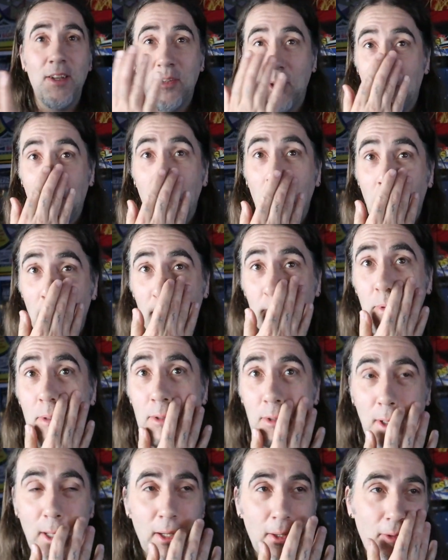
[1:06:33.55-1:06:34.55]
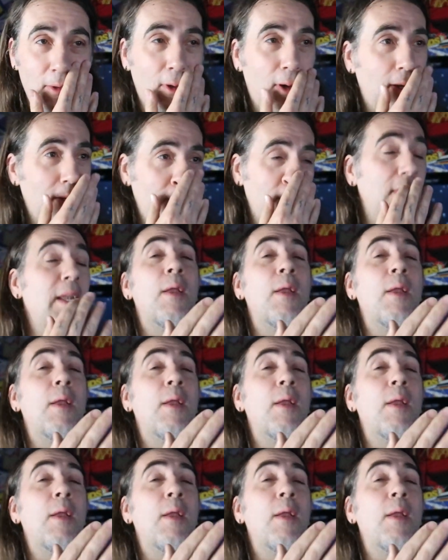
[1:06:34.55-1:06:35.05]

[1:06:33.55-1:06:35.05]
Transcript: I totally lost my train of thought.